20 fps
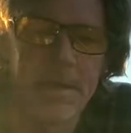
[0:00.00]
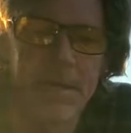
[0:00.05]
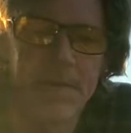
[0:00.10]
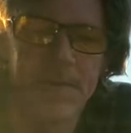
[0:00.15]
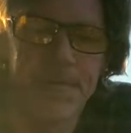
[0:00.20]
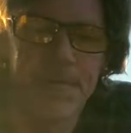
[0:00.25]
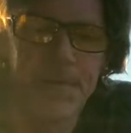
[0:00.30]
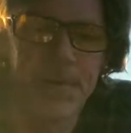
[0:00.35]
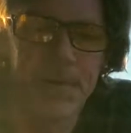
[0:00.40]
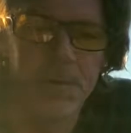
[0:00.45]

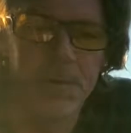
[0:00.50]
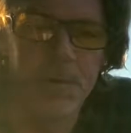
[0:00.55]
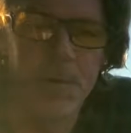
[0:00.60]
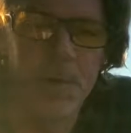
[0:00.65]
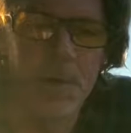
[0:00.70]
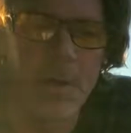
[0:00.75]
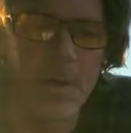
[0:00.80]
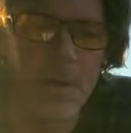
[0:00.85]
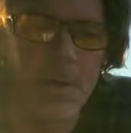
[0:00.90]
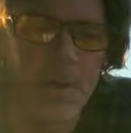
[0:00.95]
if you
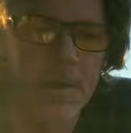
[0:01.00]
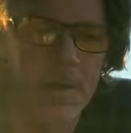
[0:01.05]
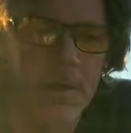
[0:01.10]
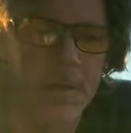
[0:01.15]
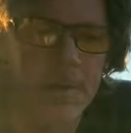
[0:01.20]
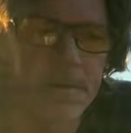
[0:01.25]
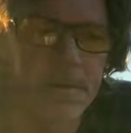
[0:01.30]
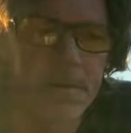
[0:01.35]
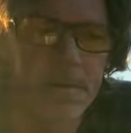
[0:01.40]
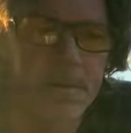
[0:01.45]

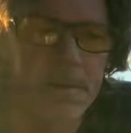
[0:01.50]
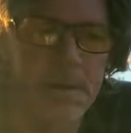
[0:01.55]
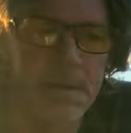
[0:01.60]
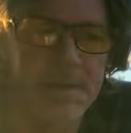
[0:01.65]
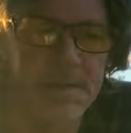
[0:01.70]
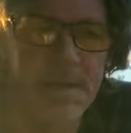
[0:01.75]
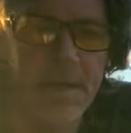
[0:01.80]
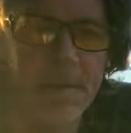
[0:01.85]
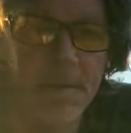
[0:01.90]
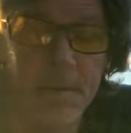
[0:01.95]
are,
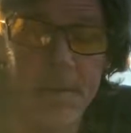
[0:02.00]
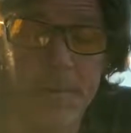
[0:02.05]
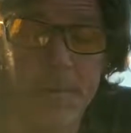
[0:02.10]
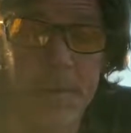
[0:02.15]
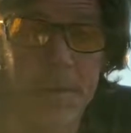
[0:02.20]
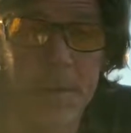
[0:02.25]
let's say you were